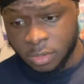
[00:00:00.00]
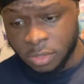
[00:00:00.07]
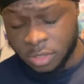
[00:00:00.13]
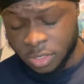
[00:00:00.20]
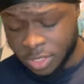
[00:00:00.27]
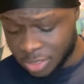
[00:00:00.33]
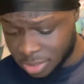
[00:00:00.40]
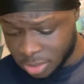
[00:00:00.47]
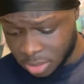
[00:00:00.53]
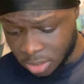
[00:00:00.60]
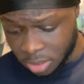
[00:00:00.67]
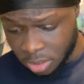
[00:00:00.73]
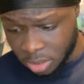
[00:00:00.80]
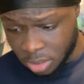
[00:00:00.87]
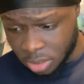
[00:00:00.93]
Let's
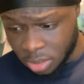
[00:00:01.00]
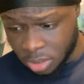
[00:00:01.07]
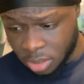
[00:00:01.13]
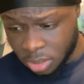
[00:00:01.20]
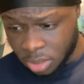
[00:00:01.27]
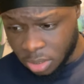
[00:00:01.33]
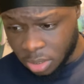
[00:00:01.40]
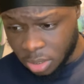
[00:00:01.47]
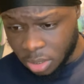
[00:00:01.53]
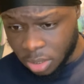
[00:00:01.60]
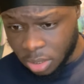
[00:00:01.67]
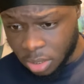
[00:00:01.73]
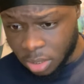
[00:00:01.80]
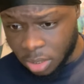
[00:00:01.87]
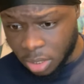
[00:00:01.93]
see.
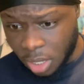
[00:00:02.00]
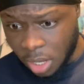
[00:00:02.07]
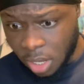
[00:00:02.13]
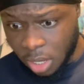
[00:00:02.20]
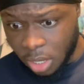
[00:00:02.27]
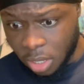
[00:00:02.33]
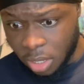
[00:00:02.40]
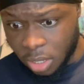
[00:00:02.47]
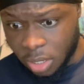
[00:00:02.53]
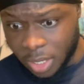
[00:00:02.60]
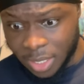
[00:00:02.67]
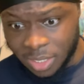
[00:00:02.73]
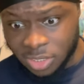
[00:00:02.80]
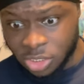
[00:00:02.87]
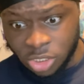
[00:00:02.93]

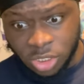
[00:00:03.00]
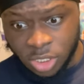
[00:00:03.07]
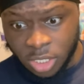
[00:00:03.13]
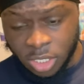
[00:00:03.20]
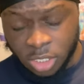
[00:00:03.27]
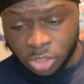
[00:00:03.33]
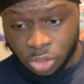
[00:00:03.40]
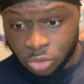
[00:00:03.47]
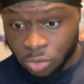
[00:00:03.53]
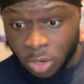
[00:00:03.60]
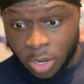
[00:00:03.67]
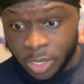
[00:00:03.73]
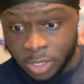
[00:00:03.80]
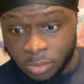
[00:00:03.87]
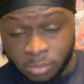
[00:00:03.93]
It's just a
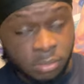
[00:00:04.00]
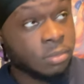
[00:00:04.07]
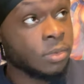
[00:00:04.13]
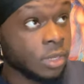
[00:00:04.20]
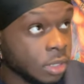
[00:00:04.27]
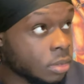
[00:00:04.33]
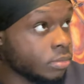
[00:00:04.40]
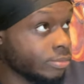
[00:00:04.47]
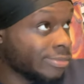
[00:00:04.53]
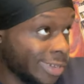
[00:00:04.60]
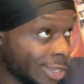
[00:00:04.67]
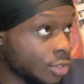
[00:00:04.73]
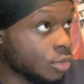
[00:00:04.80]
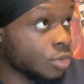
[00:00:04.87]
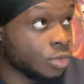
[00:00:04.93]
drawing... A
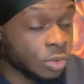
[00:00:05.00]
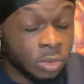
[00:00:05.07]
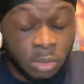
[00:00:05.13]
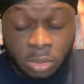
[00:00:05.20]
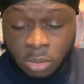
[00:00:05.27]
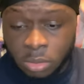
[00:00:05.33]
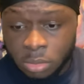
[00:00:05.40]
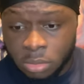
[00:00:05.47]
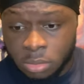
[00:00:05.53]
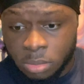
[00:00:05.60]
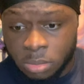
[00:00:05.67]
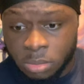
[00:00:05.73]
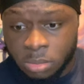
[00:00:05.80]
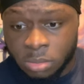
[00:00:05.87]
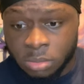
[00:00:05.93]
doodle
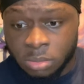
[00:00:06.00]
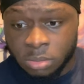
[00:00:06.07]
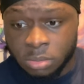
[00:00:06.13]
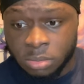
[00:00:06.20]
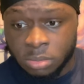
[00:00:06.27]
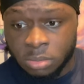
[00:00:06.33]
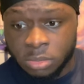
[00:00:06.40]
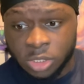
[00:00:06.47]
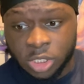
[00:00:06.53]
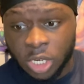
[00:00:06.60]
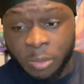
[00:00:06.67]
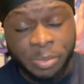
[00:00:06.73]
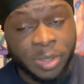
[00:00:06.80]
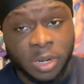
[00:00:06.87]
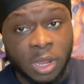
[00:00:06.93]

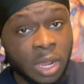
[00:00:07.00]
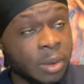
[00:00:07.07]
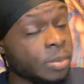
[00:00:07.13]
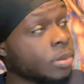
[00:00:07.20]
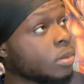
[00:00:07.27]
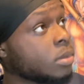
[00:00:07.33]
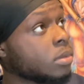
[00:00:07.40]
jumping up.